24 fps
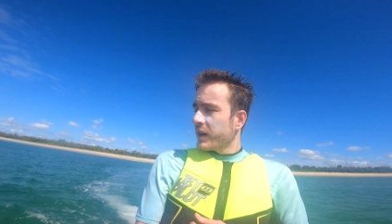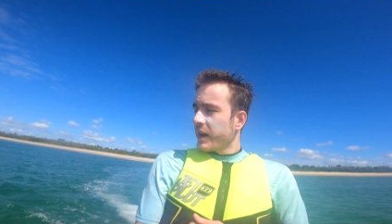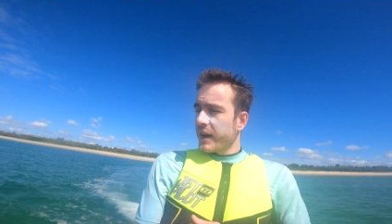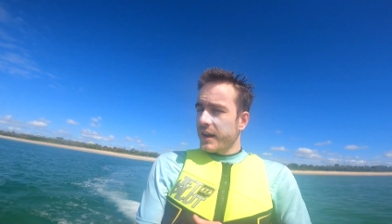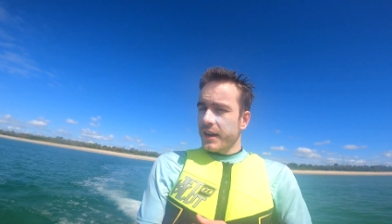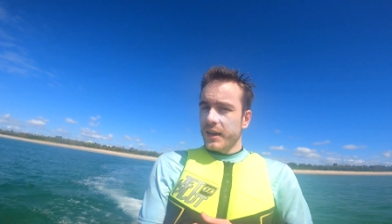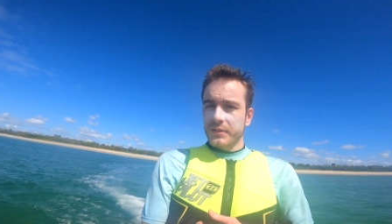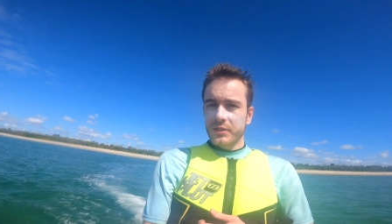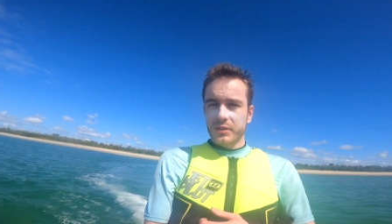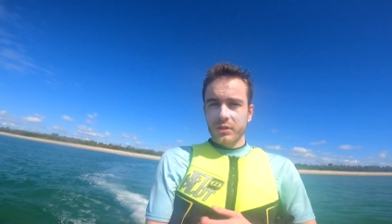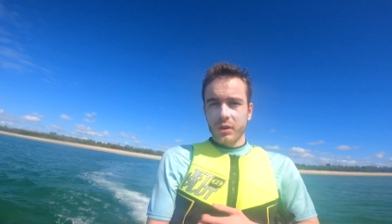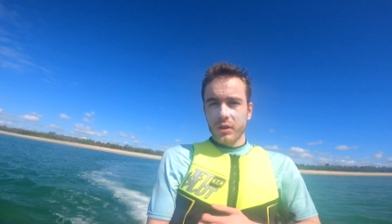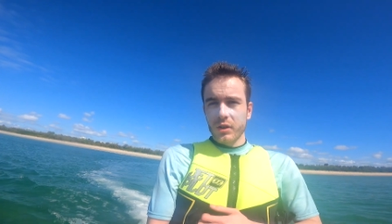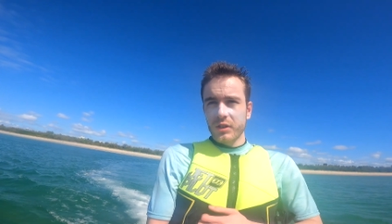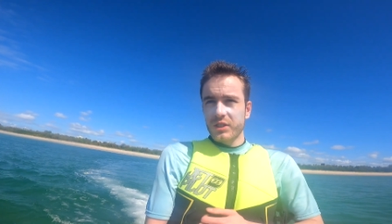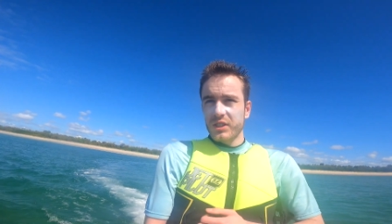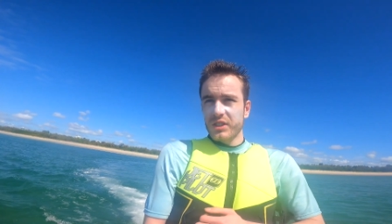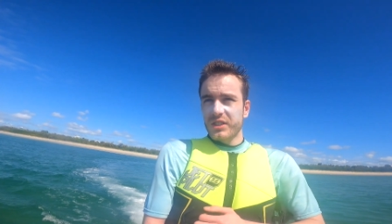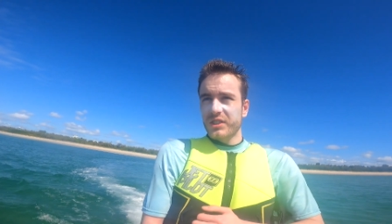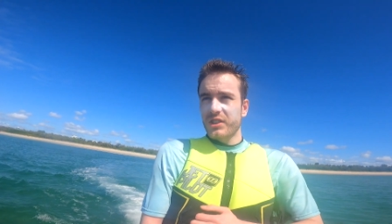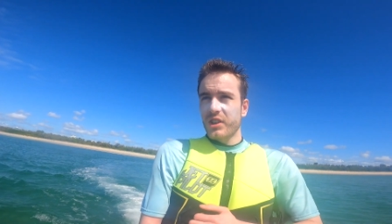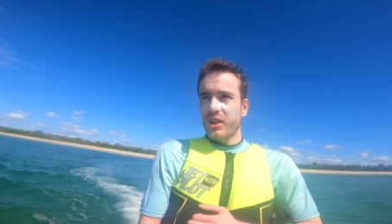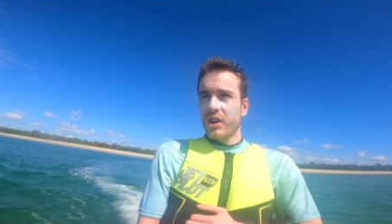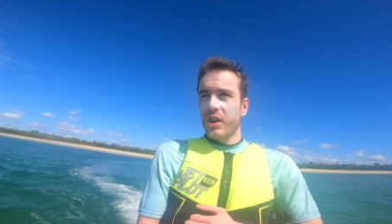and I sort of
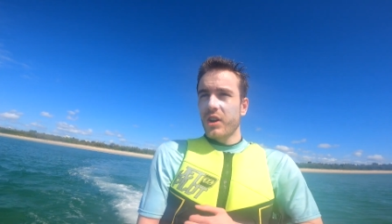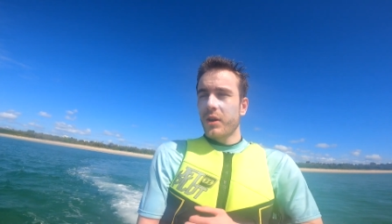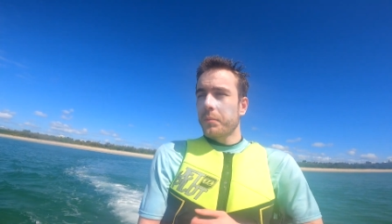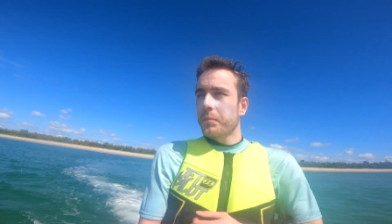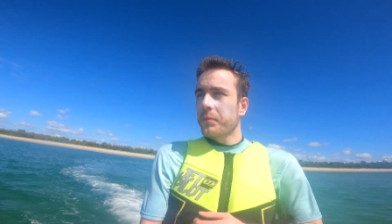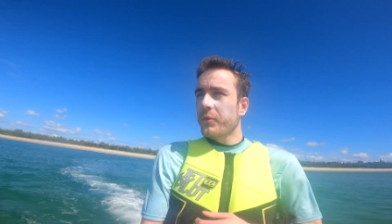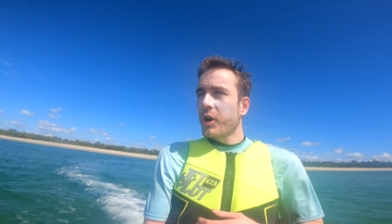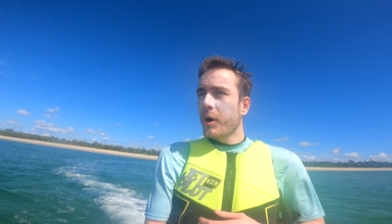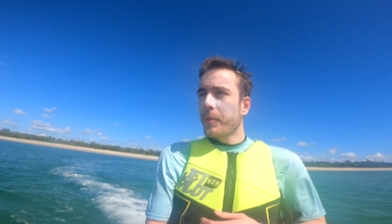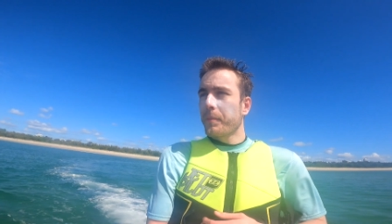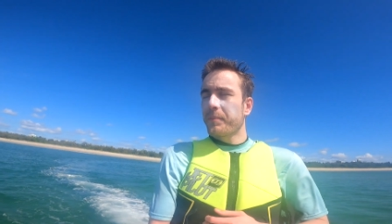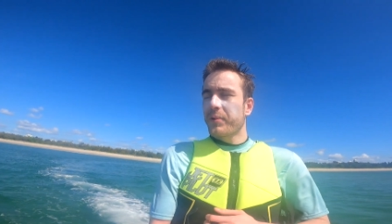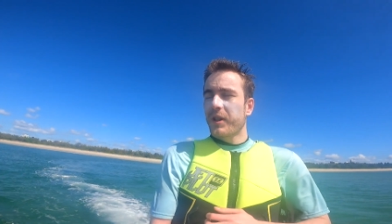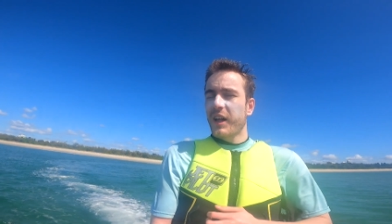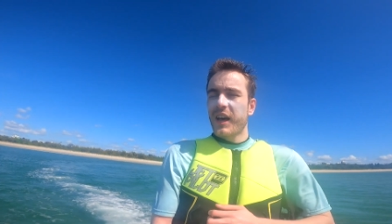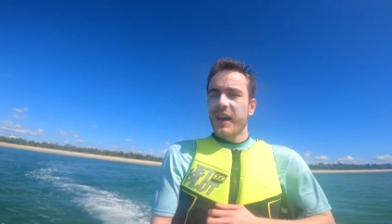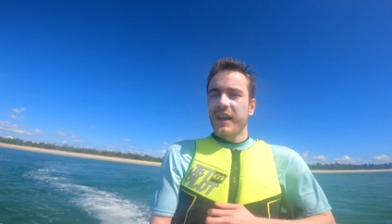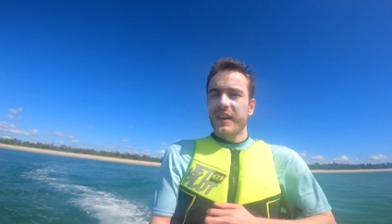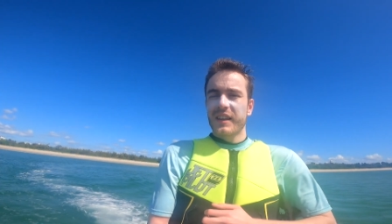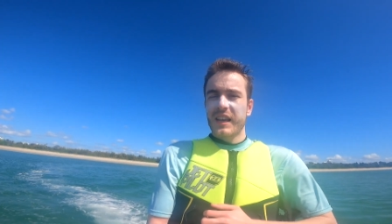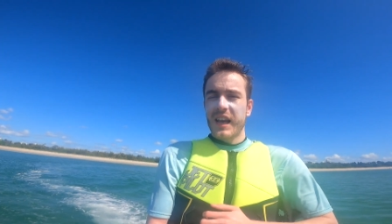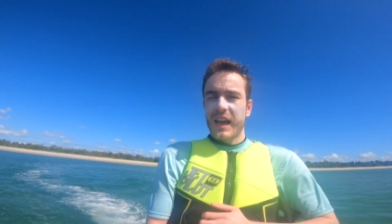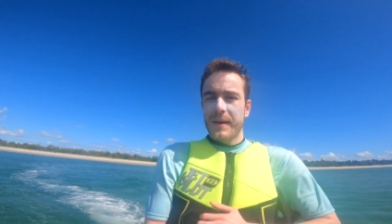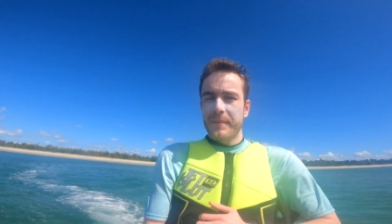just, you know, not
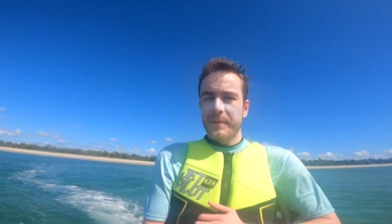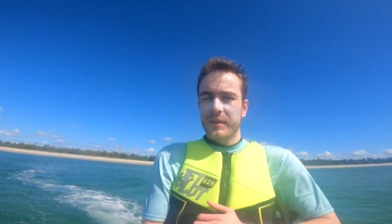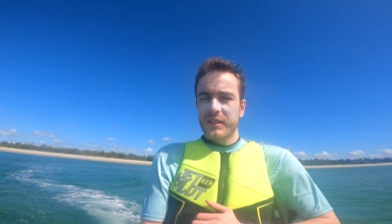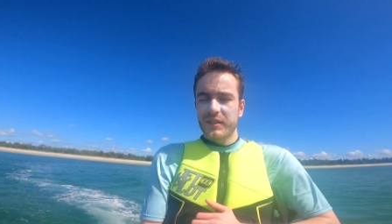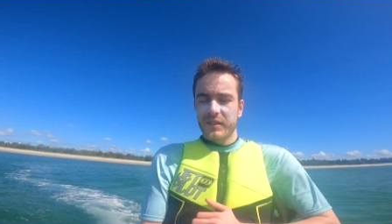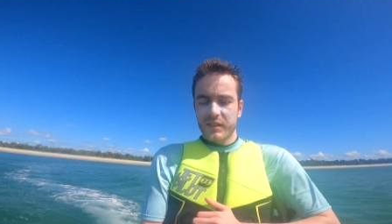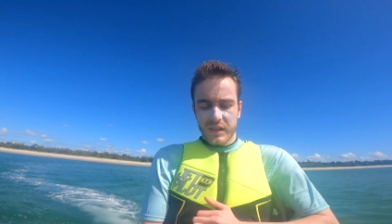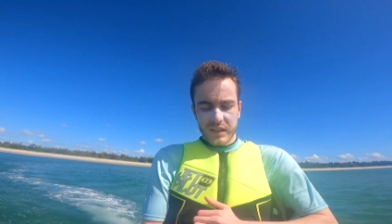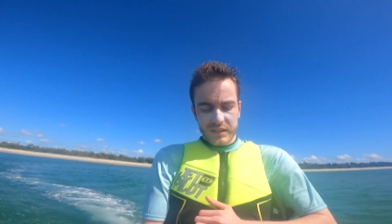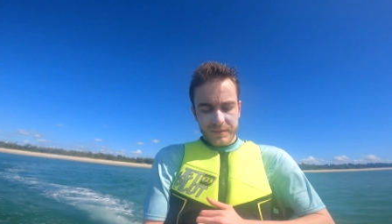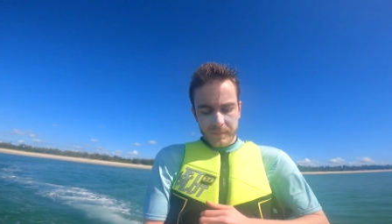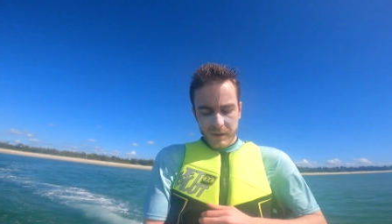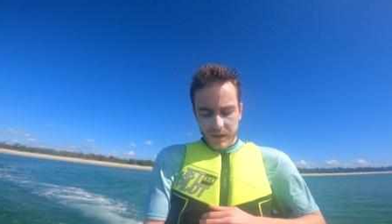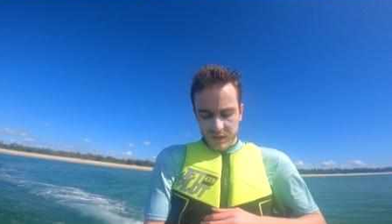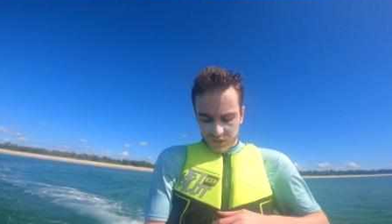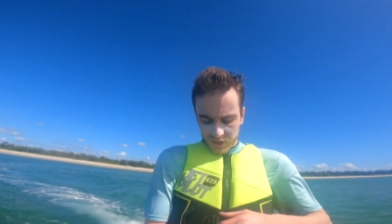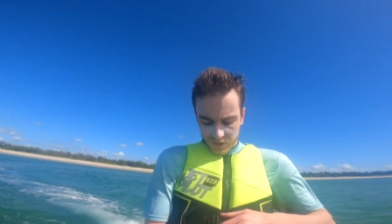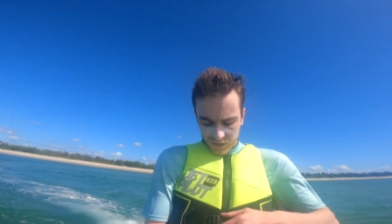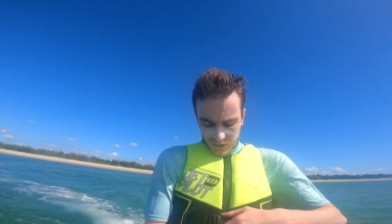playing games as much.